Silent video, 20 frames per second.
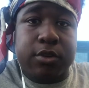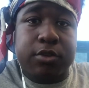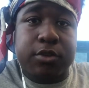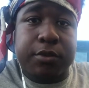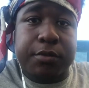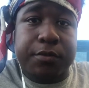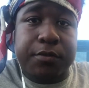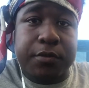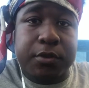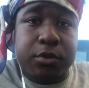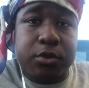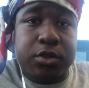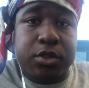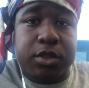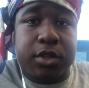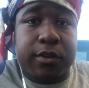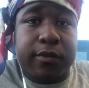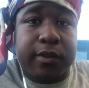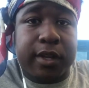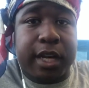the future
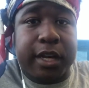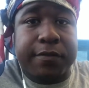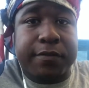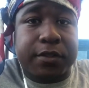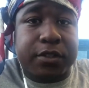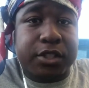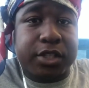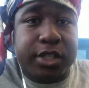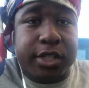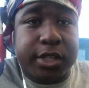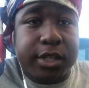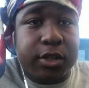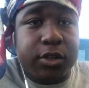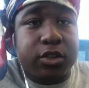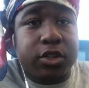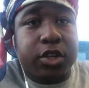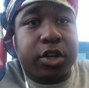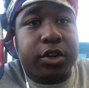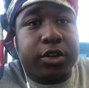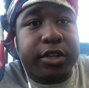of life in jail,
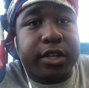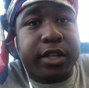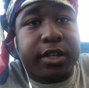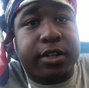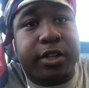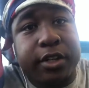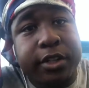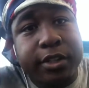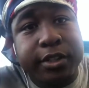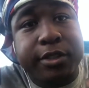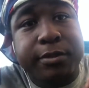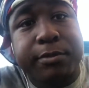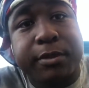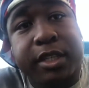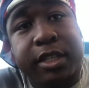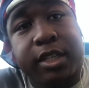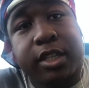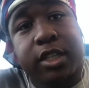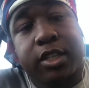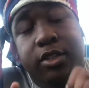turned that dirty
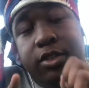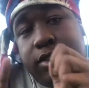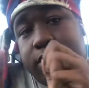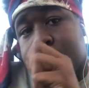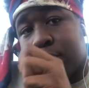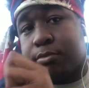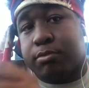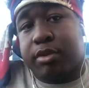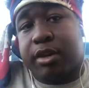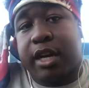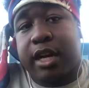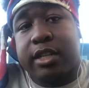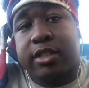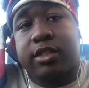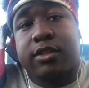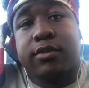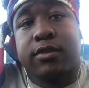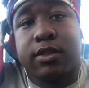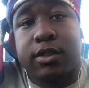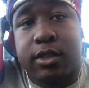money into some
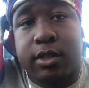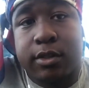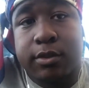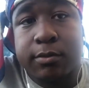positive stuff.